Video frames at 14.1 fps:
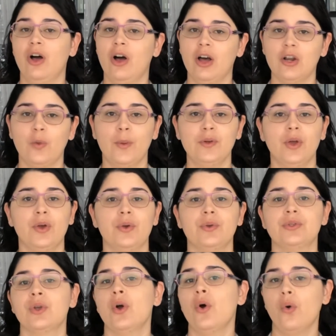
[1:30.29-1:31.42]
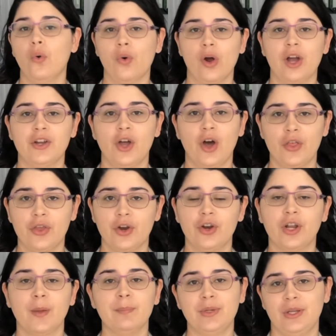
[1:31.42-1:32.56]
on a Windows or on other
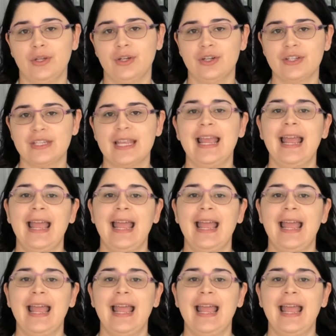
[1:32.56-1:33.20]
computers,